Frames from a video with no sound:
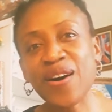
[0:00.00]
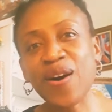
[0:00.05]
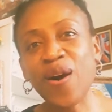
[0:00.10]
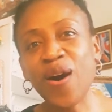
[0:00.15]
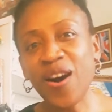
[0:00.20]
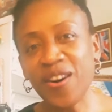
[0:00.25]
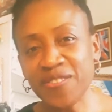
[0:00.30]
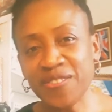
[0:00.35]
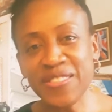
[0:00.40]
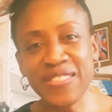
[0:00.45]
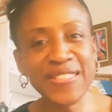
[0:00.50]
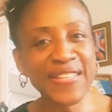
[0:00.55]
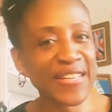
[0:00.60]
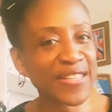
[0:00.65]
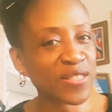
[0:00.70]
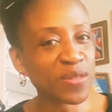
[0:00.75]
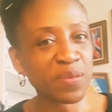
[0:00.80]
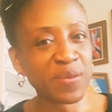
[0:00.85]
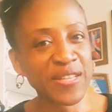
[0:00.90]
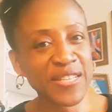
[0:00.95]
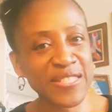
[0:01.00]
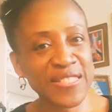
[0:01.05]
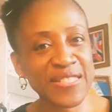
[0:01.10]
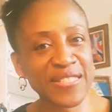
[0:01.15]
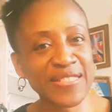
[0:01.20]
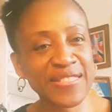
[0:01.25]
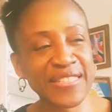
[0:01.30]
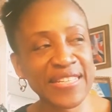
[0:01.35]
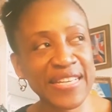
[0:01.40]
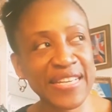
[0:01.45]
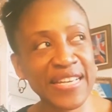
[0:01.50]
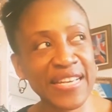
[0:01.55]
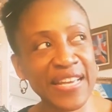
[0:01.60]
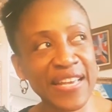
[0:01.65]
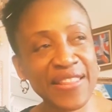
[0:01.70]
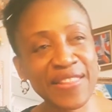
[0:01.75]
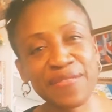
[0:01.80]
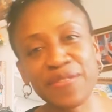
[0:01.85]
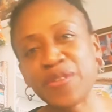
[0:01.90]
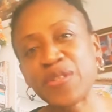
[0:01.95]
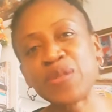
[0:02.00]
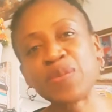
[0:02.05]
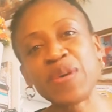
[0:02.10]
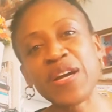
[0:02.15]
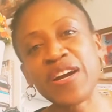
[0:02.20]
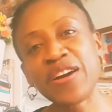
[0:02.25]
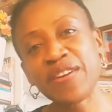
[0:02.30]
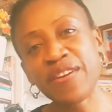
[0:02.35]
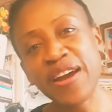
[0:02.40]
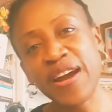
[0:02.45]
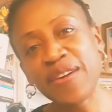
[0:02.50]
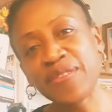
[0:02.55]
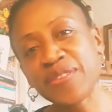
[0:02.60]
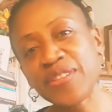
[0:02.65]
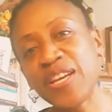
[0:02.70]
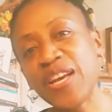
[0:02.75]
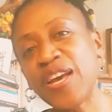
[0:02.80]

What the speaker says: often explicitly in the first paragraph,